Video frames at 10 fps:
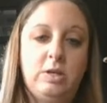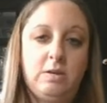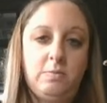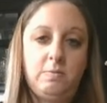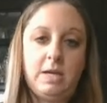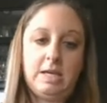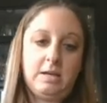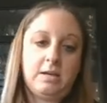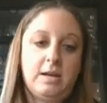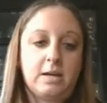we can be
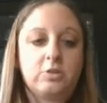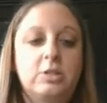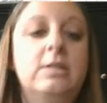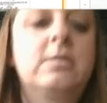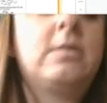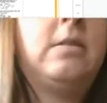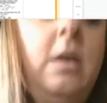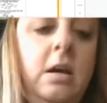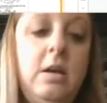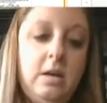making connections
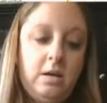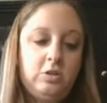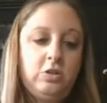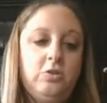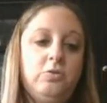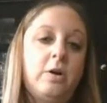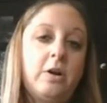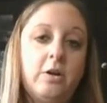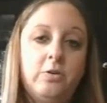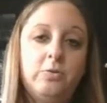to
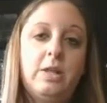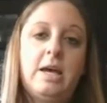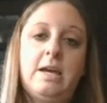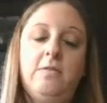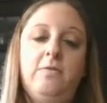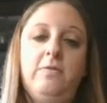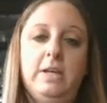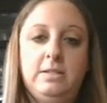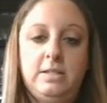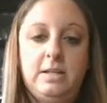our own life
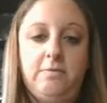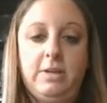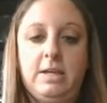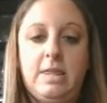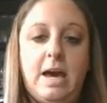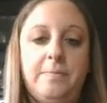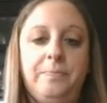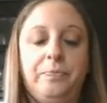and stuff like that.